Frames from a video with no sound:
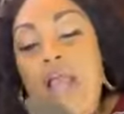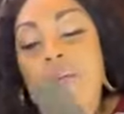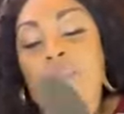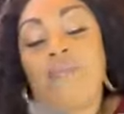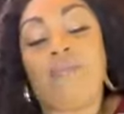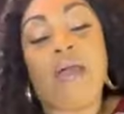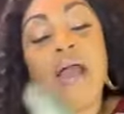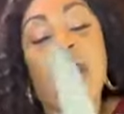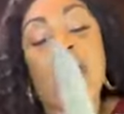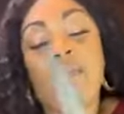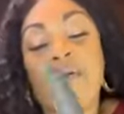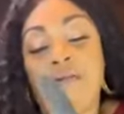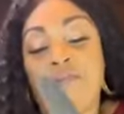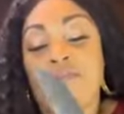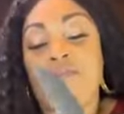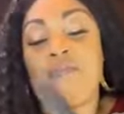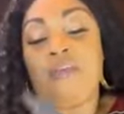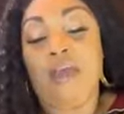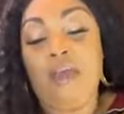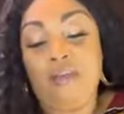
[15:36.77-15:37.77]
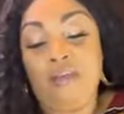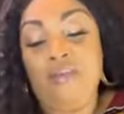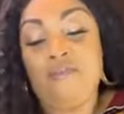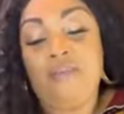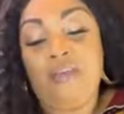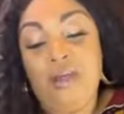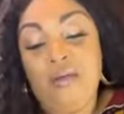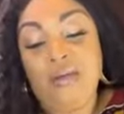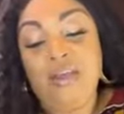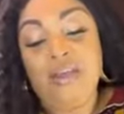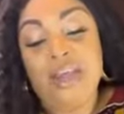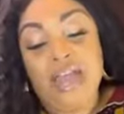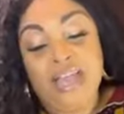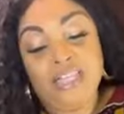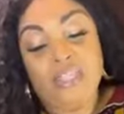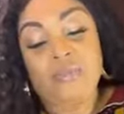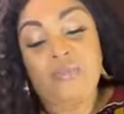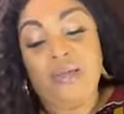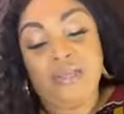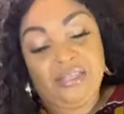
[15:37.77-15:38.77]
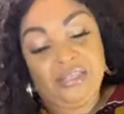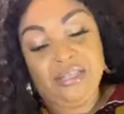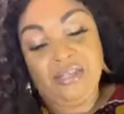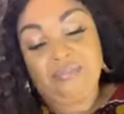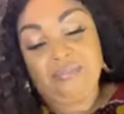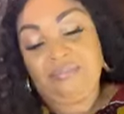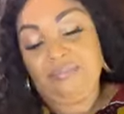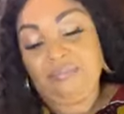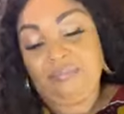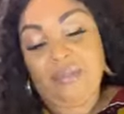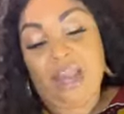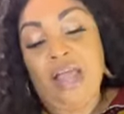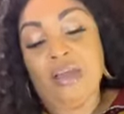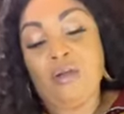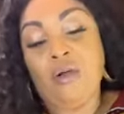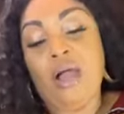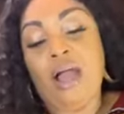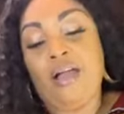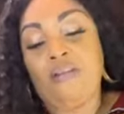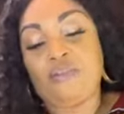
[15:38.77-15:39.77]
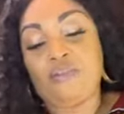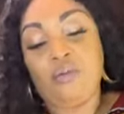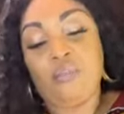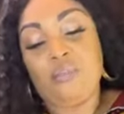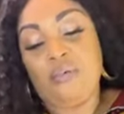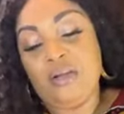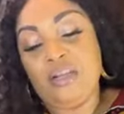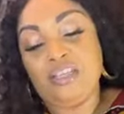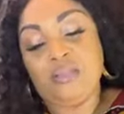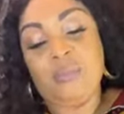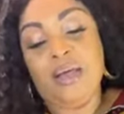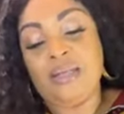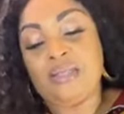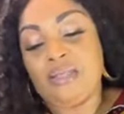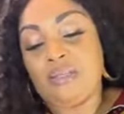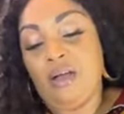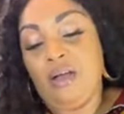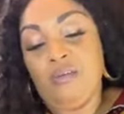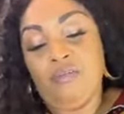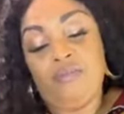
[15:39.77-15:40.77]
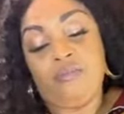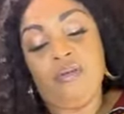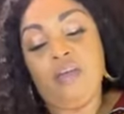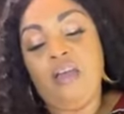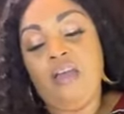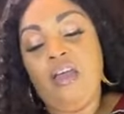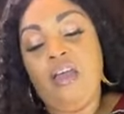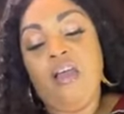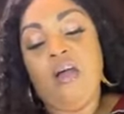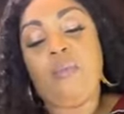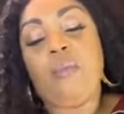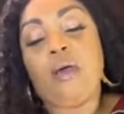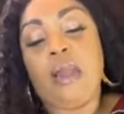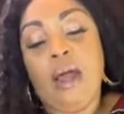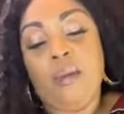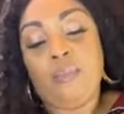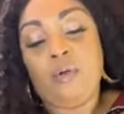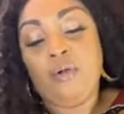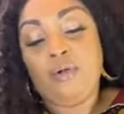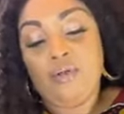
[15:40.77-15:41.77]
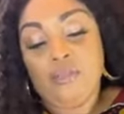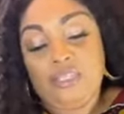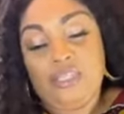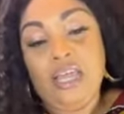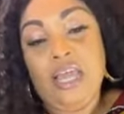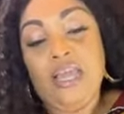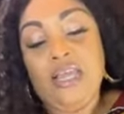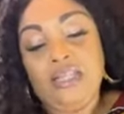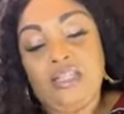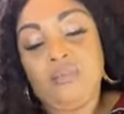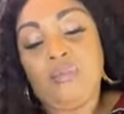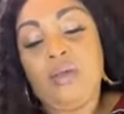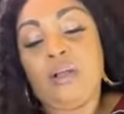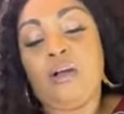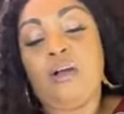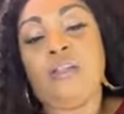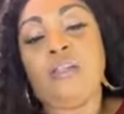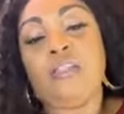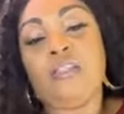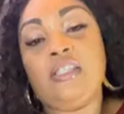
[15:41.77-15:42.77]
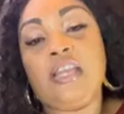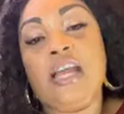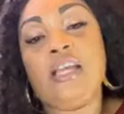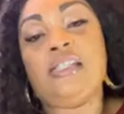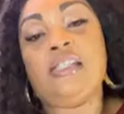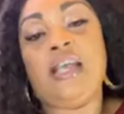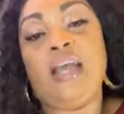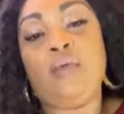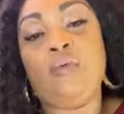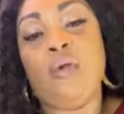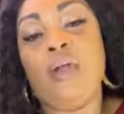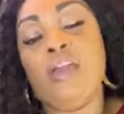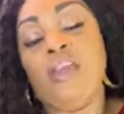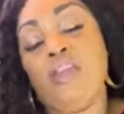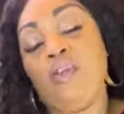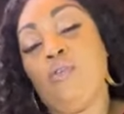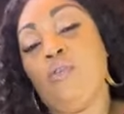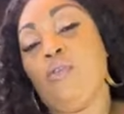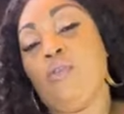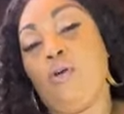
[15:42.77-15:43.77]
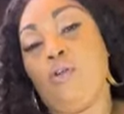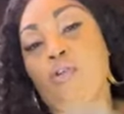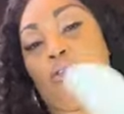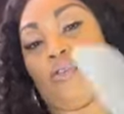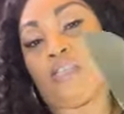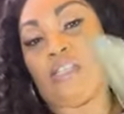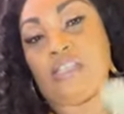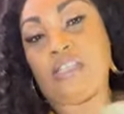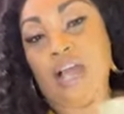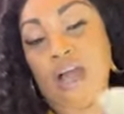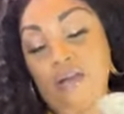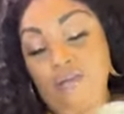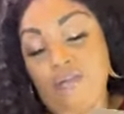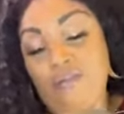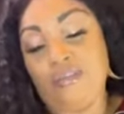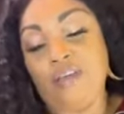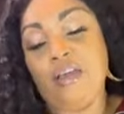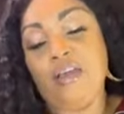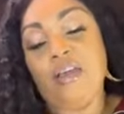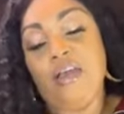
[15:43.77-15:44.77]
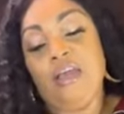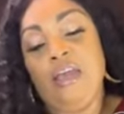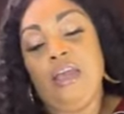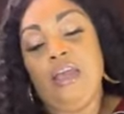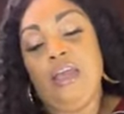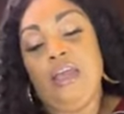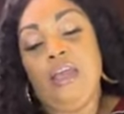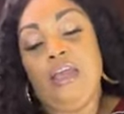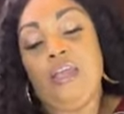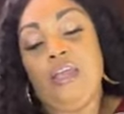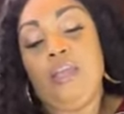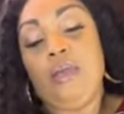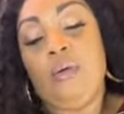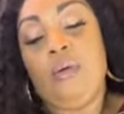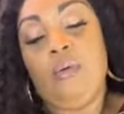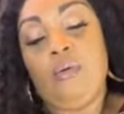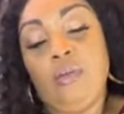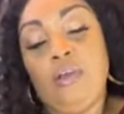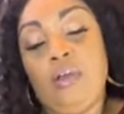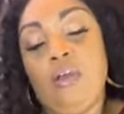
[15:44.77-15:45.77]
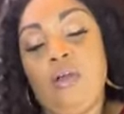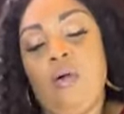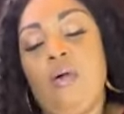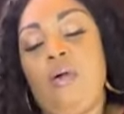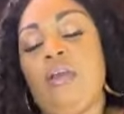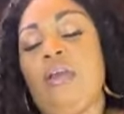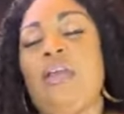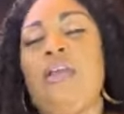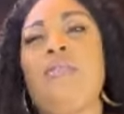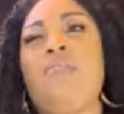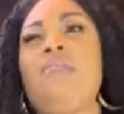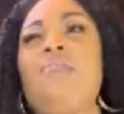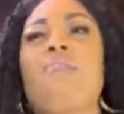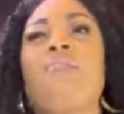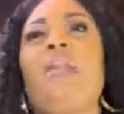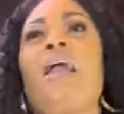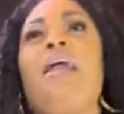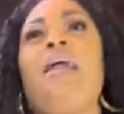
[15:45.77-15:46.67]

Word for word: I'm, I'm a very, very nice person. I don't have to praise myself, but I'm going to say it. Because they said when you know yourself, you you know, in,